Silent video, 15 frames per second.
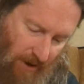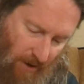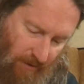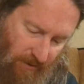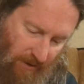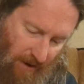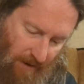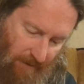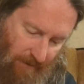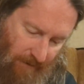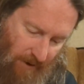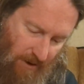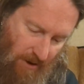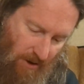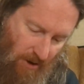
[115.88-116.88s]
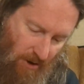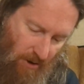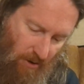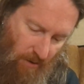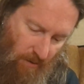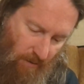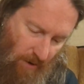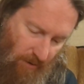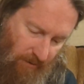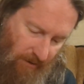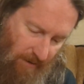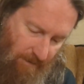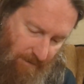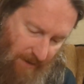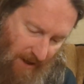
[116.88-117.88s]
notes of
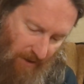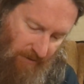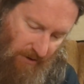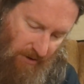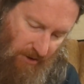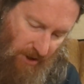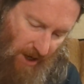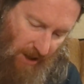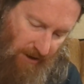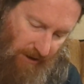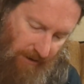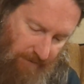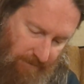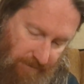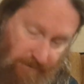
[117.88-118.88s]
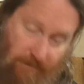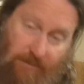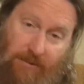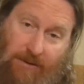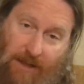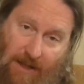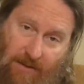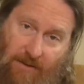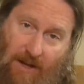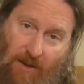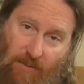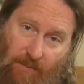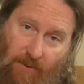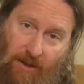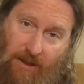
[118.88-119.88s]
roasted Belgian chocolate. That
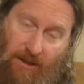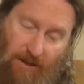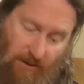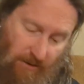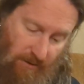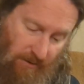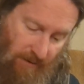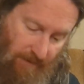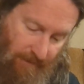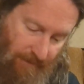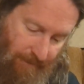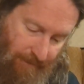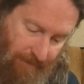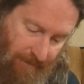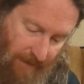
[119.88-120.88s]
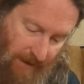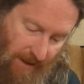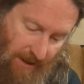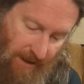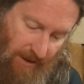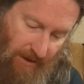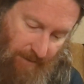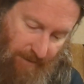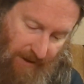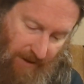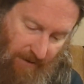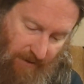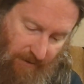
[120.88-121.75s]
sounds pretty delicious. The beer